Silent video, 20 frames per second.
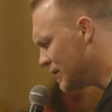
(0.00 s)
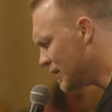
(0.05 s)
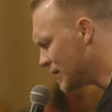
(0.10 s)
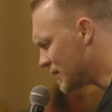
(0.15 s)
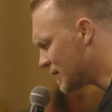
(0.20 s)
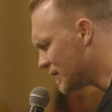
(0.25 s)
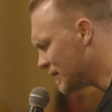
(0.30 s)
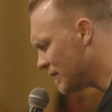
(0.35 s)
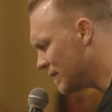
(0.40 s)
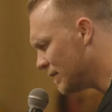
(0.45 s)

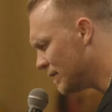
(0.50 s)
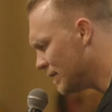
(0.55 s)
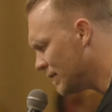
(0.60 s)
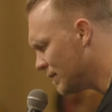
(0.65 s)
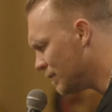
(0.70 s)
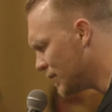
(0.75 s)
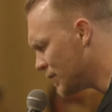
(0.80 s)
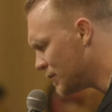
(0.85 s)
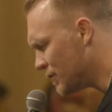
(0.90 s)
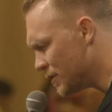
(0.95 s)
just
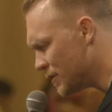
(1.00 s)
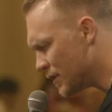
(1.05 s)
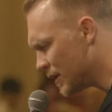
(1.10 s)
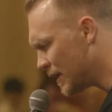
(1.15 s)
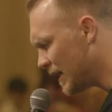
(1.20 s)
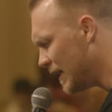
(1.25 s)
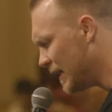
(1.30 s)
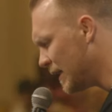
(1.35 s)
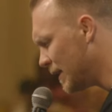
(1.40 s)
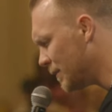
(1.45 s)

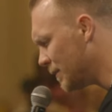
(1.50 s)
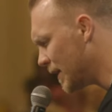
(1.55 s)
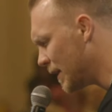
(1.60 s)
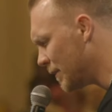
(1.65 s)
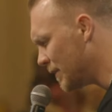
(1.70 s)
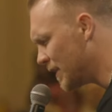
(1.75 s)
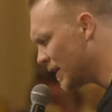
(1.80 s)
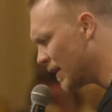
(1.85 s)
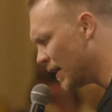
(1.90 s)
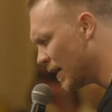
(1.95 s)
Patricia King,
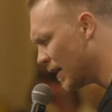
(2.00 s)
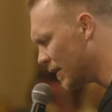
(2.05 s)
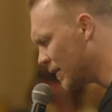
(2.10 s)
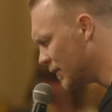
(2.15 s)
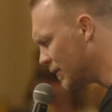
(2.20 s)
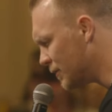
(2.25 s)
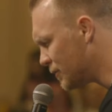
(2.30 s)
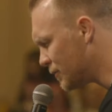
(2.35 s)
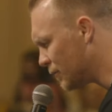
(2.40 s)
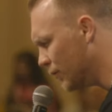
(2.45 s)
Bobby
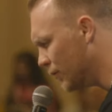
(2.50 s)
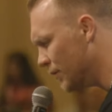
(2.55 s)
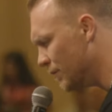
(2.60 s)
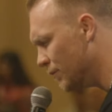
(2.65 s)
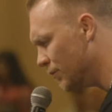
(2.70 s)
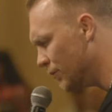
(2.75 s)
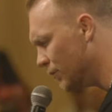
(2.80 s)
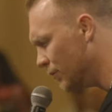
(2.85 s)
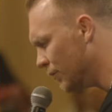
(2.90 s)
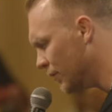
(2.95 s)
Conner,
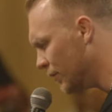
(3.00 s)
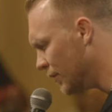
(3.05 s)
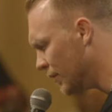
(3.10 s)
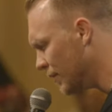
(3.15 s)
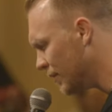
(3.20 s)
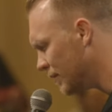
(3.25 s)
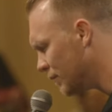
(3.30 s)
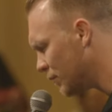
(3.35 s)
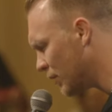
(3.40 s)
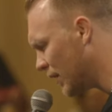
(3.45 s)
Troy
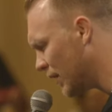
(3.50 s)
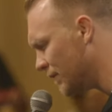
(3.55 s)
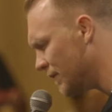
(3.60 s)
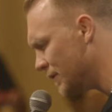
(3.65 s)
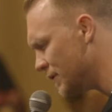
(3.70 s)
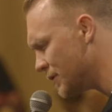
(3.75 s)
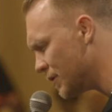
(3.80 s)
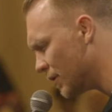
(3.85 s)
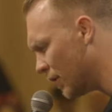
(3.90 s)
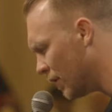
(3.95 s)
Brewer,
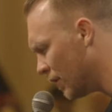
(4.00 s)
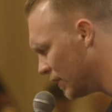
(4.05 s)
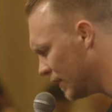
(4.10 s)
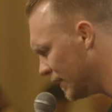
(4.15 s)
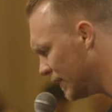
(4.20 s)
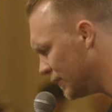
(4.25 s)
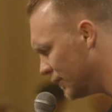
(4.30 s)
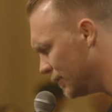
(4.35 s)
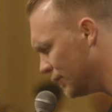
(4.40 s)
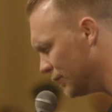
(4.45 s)
Prophet
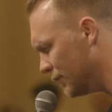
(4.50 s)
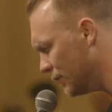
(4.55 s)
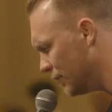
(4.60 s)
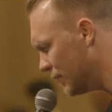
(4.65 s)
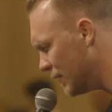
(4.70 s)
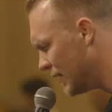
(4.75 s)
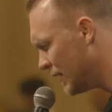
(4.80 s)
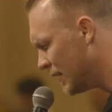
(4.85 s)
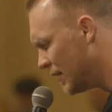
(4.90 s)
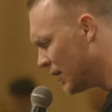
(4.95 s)
Charlie,
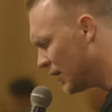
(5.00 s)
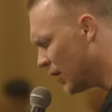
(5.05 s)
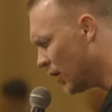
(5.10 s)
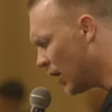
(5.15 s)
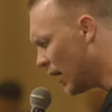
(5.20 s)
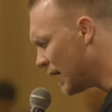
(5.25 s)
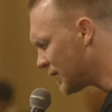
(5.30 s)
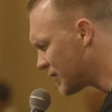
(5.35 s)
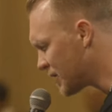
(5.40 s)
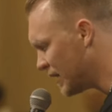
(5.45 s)
who
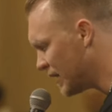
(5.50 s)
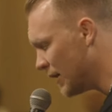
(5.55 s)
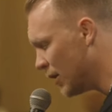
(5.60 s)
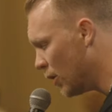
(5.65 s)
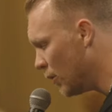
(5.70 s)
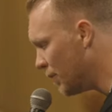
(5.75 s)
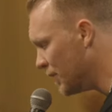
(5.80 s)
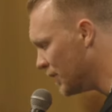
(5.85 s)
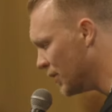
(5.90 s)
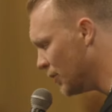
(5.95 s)

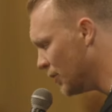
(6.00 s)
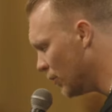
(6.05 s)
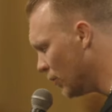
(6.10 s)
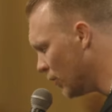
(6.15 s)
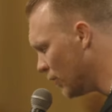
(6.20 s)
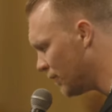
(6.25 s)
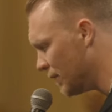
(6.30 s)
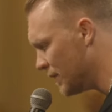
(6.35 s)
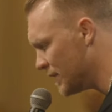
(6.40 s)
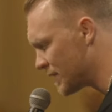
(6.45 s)
actually opened the
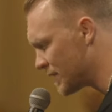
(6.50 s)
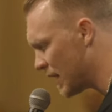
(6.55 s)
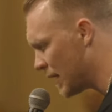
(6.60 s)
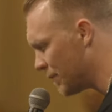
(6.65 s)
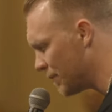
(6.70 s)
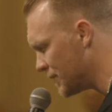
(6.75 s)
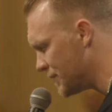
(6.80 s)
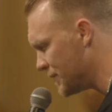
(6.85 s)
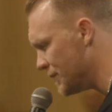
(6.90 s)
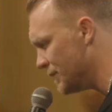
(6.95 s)
door for this
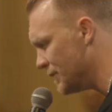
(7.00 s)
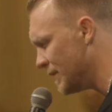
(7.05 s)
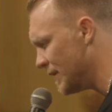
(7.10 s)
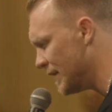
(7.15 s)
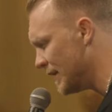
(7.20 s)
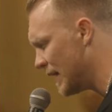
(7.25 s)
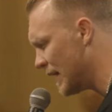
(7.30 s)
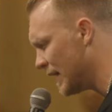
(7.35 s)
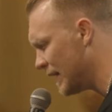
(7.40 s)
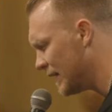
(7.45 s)
opportunity.